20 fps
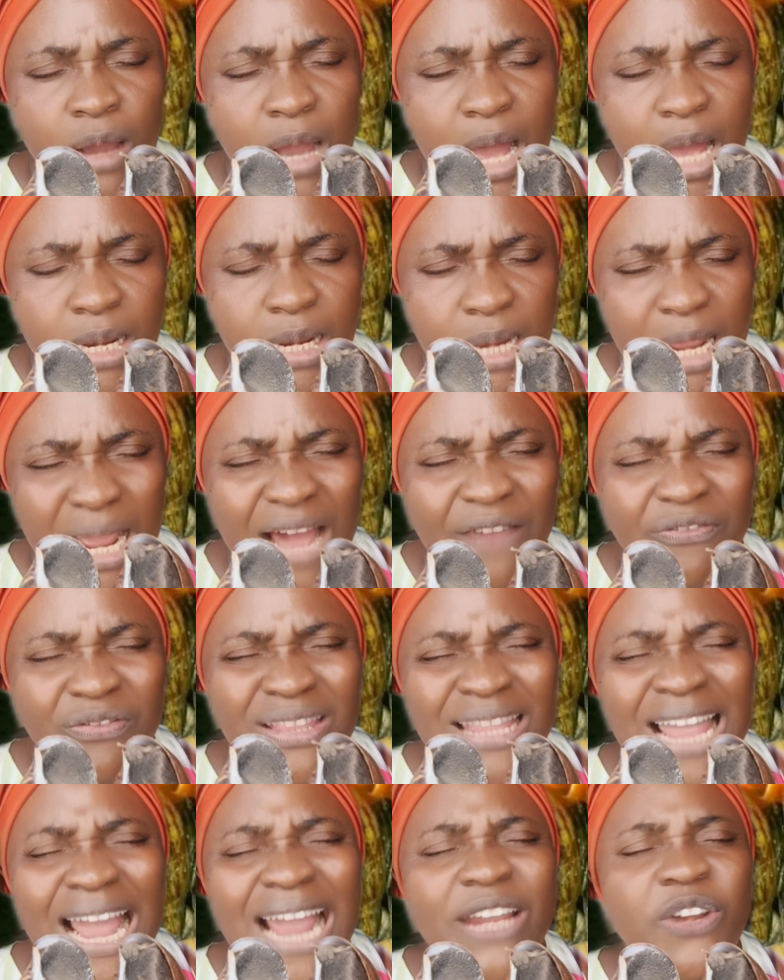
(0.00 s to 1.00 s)
and they
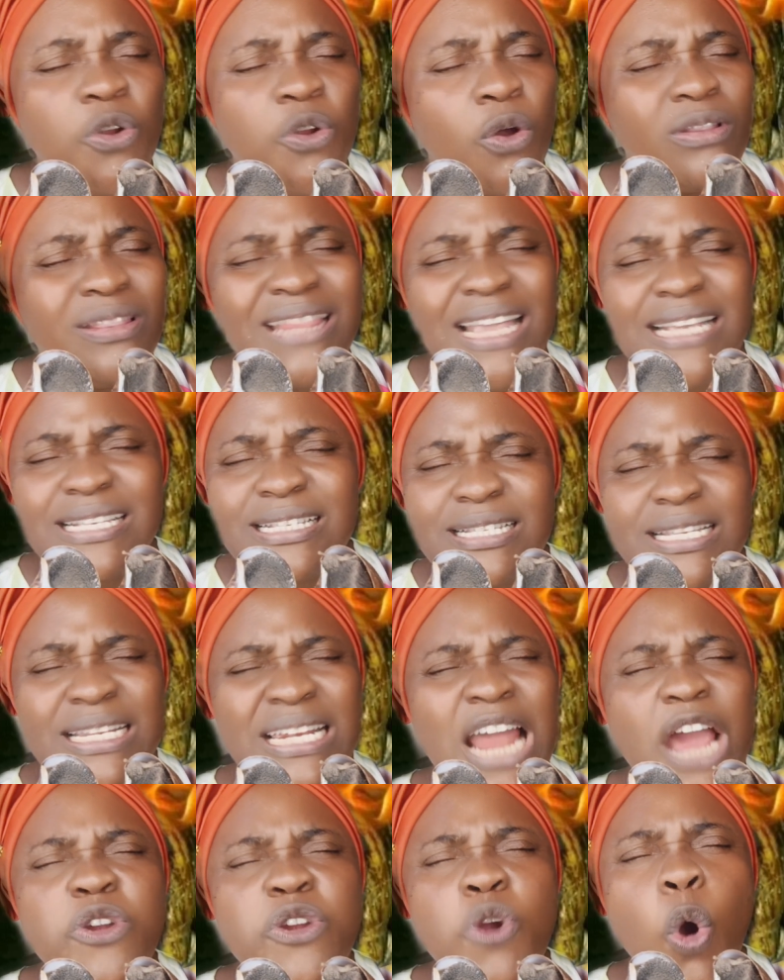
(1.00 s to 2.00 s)
have tied your
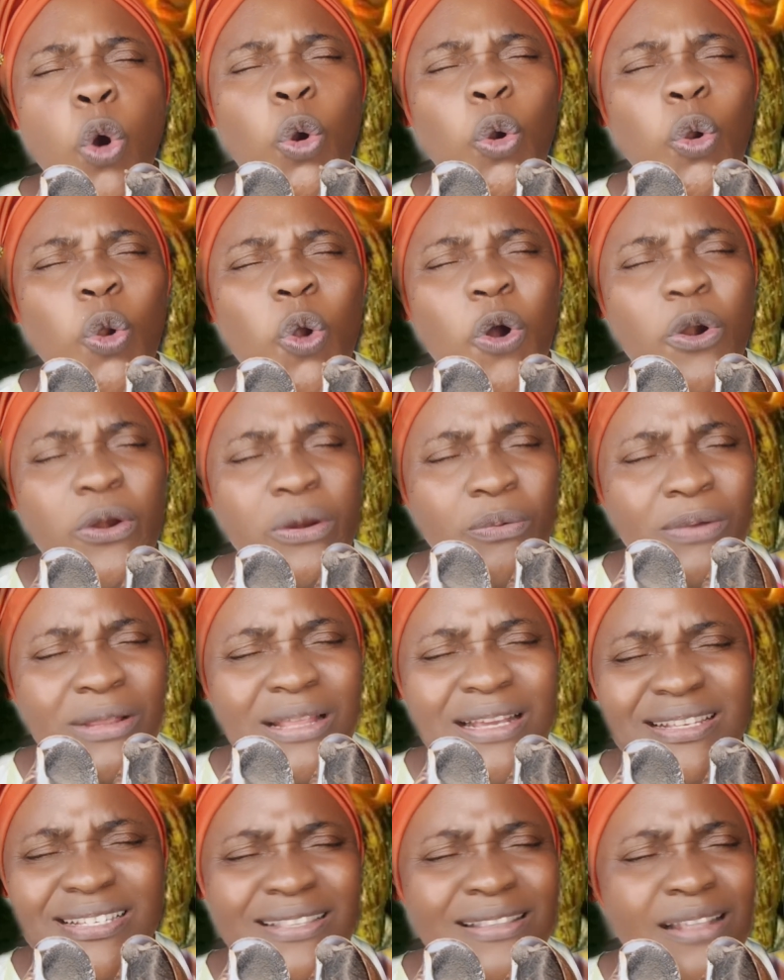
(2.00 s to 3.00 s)
destiny and your glory with
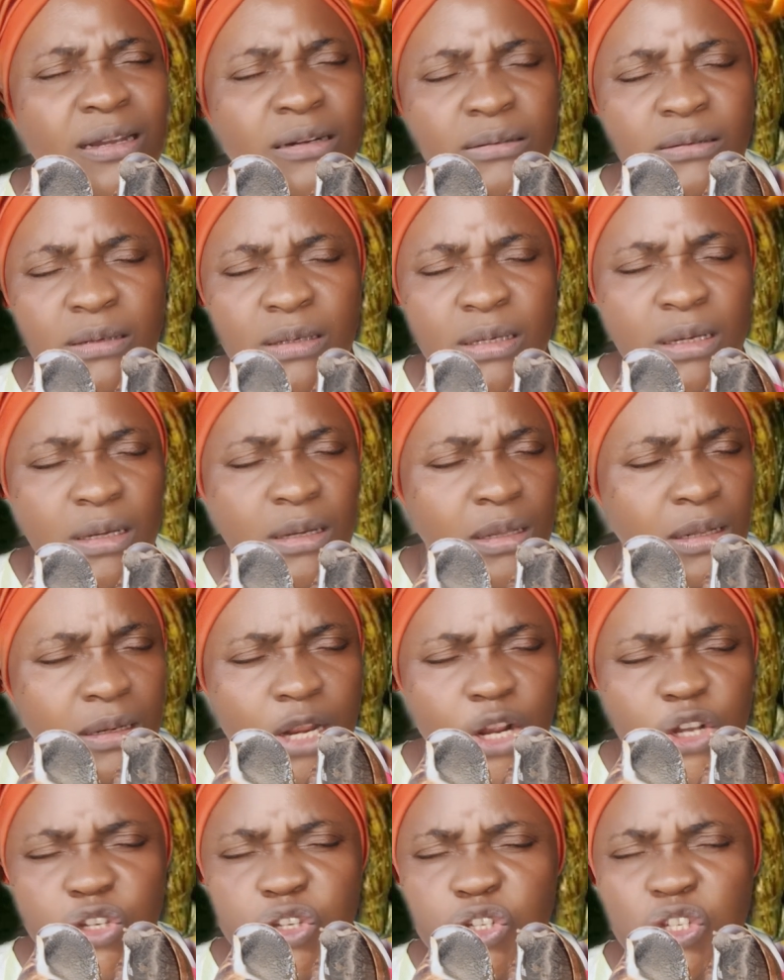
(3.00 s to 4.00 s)
a snail.
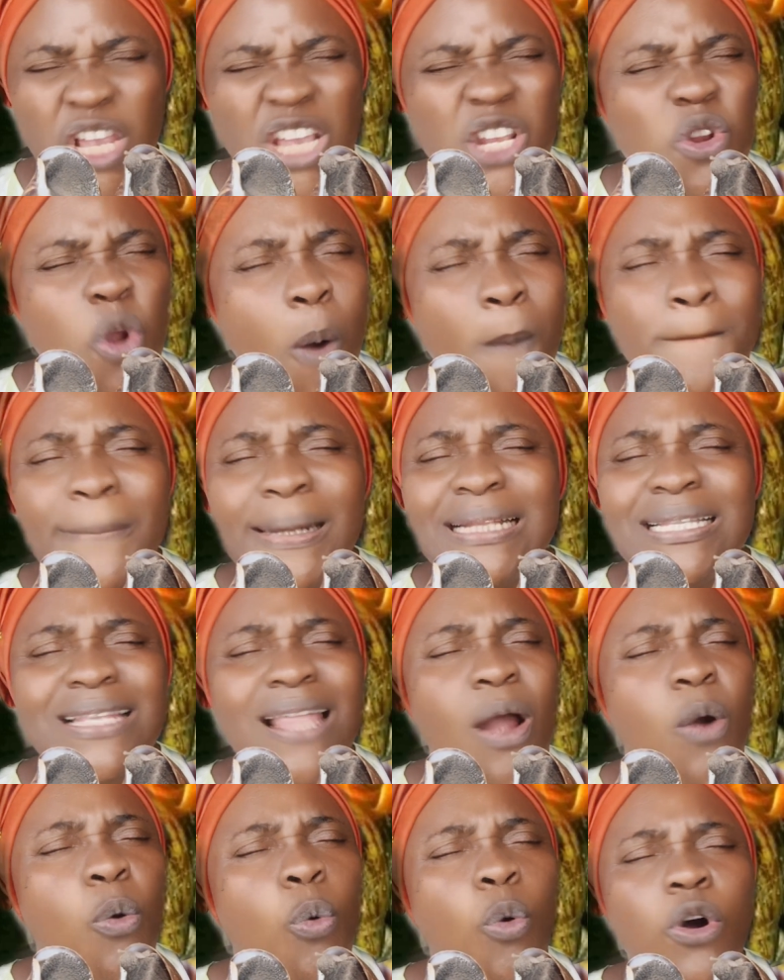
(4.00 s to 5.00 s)
They say no
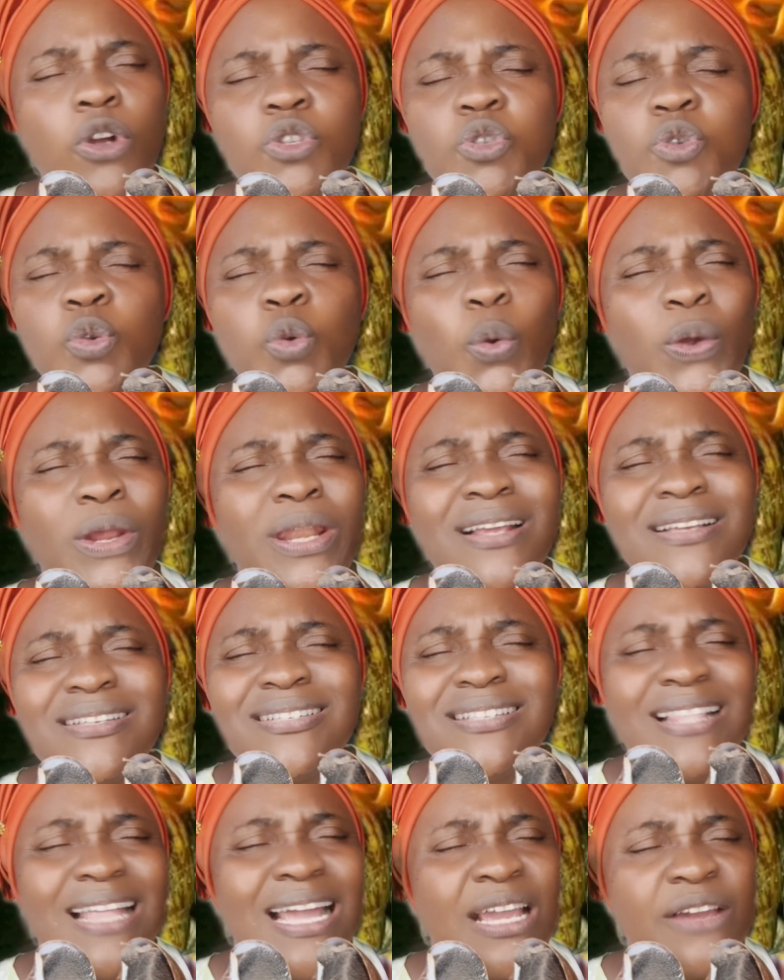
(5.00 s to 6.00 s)
matter what you do in
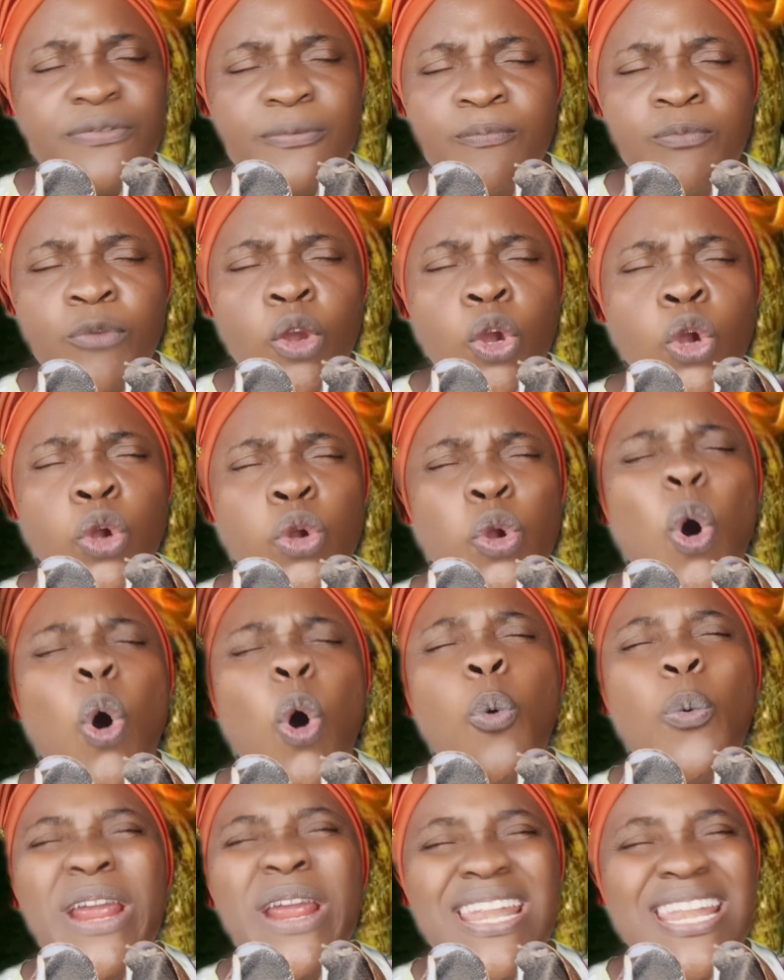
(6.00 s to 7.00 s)
this life, you
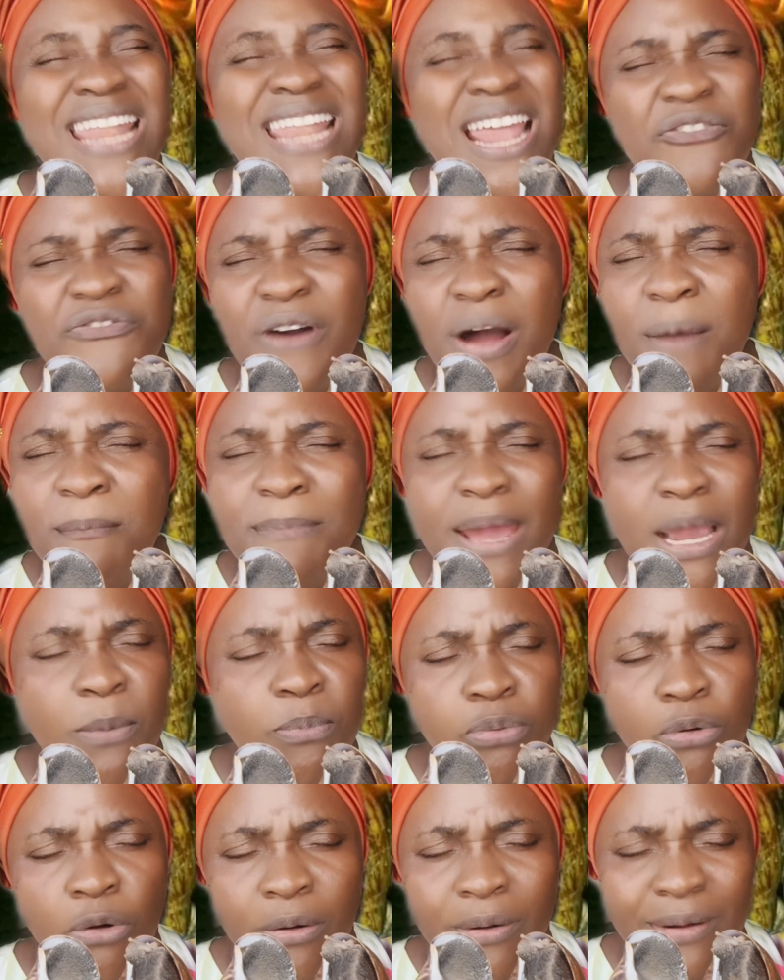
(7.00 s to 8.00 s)
will never
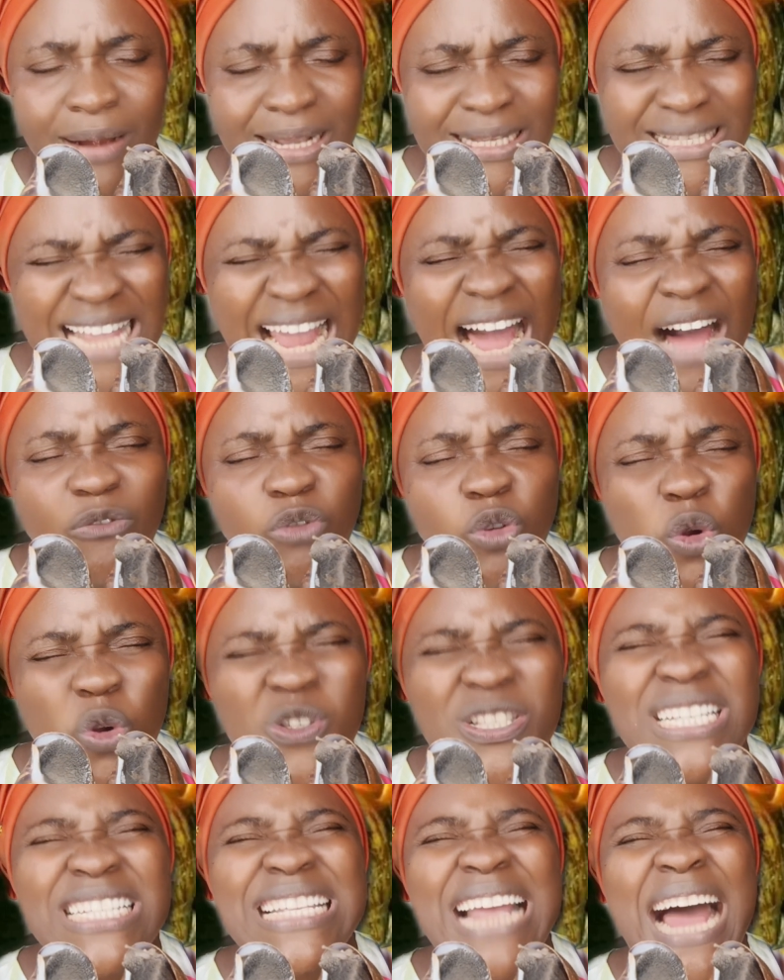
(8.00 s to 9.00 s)
make progress. They have
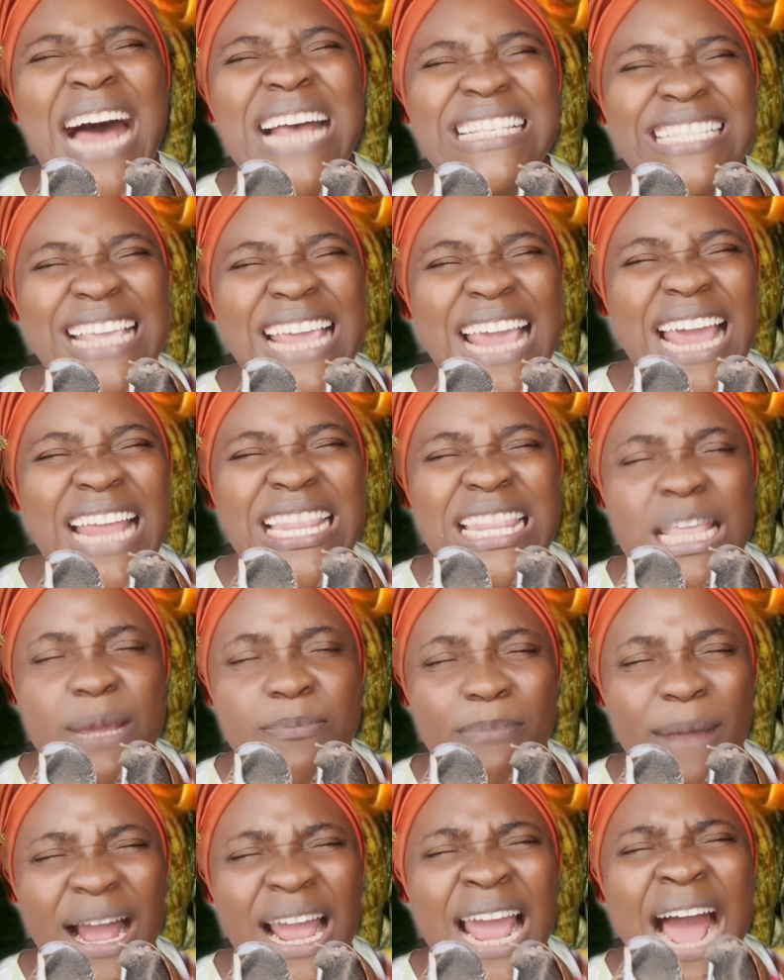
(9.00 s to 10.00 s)
used it as a
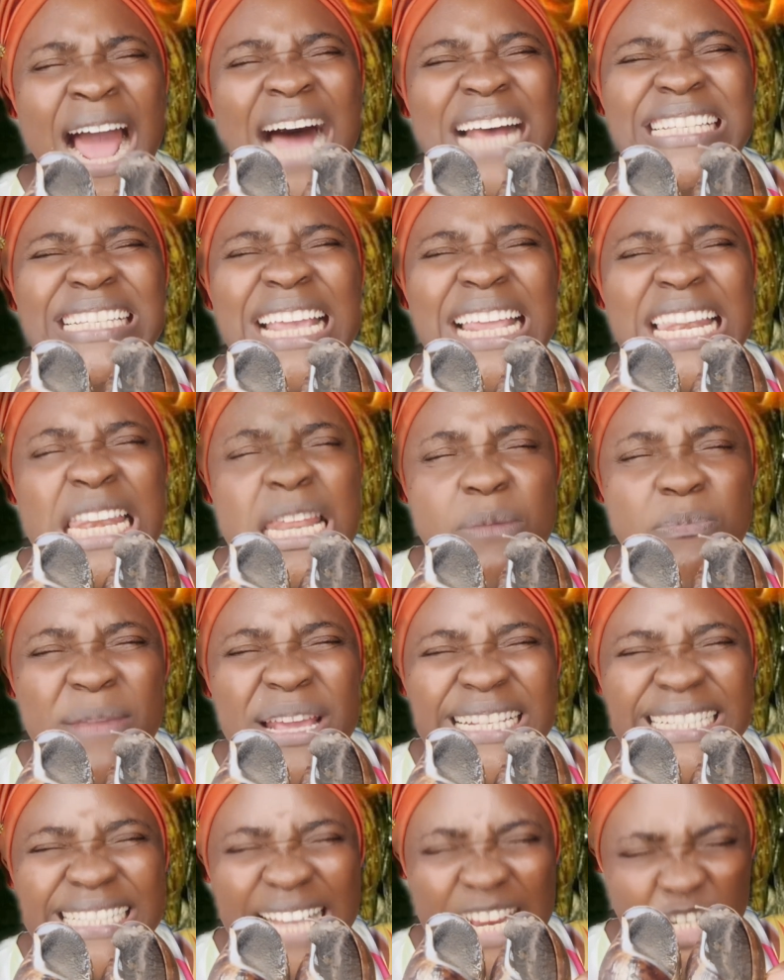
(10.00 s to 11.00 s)
demand, as a
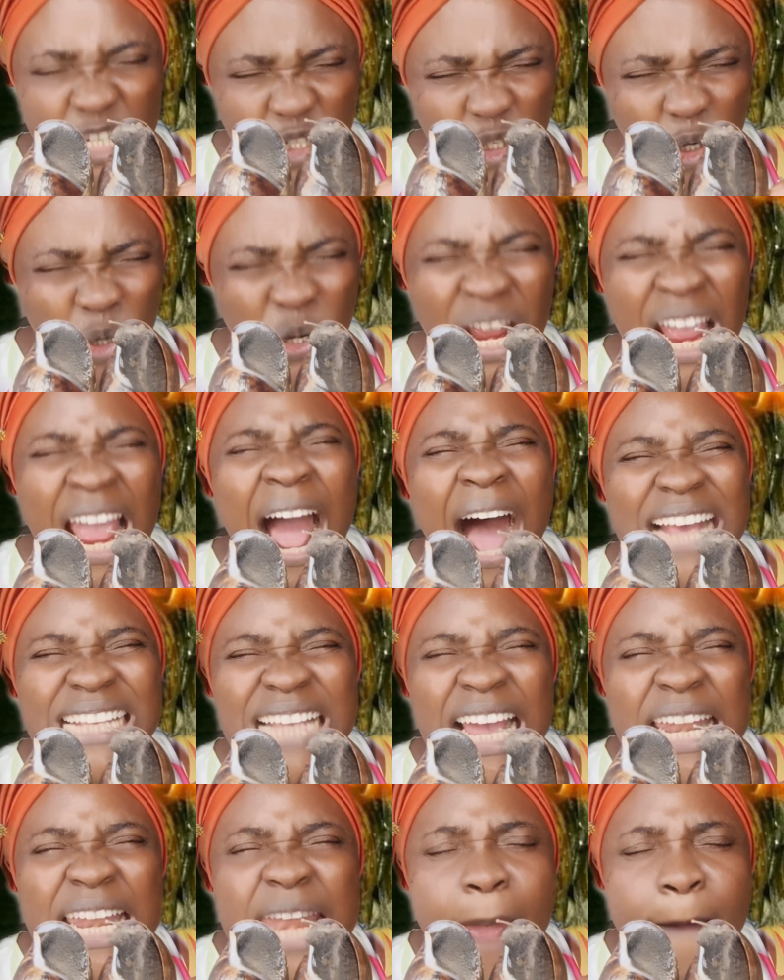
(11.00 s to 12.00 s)
limitation,
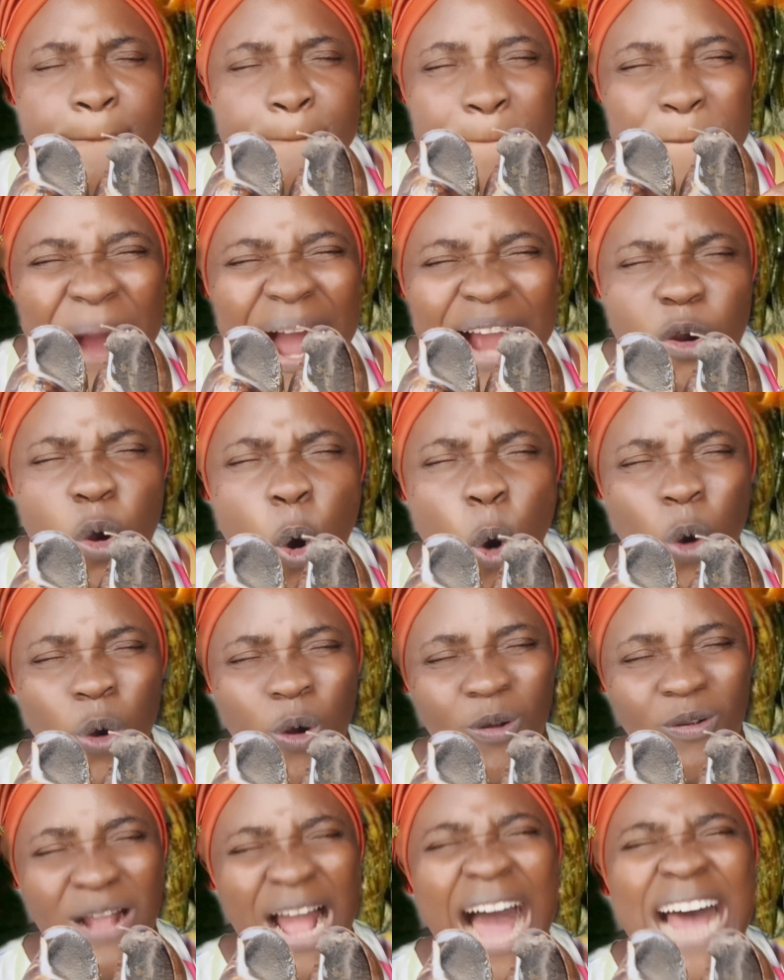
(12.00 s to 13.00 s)
as an
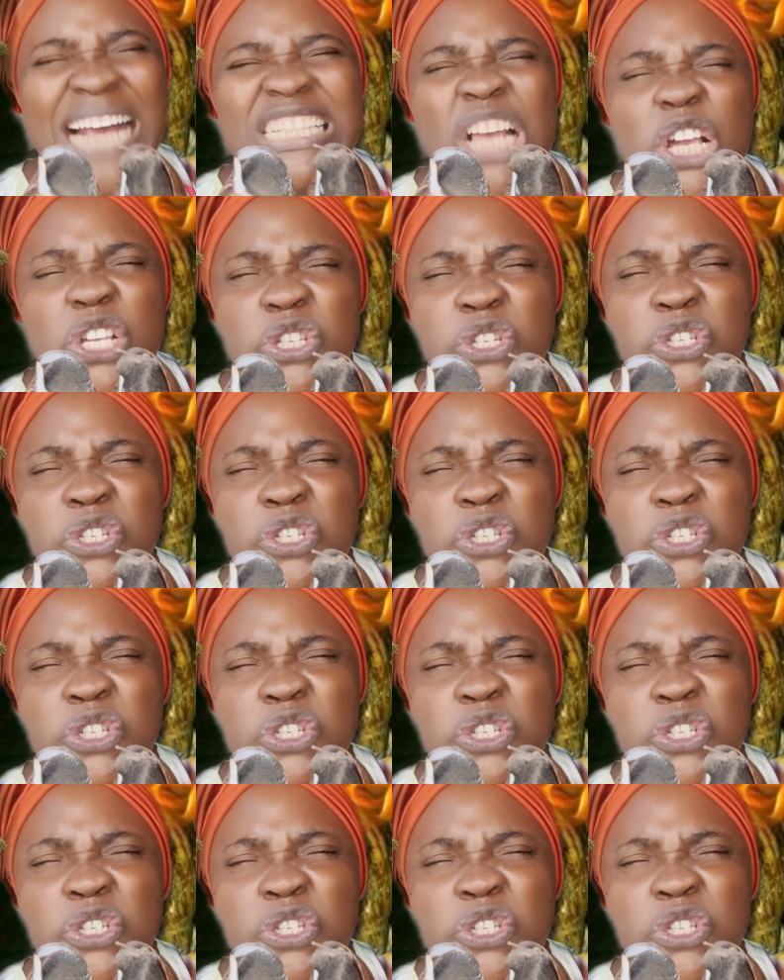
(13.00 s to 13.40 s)
embargo, as a